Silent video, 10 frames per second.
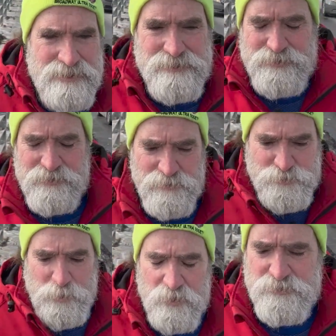This carries
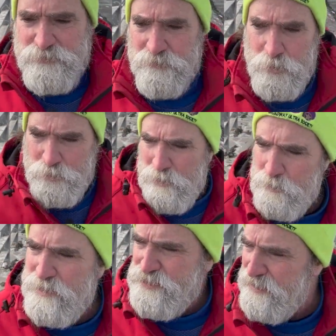Boston Road,
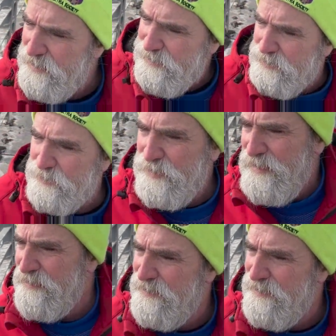which is,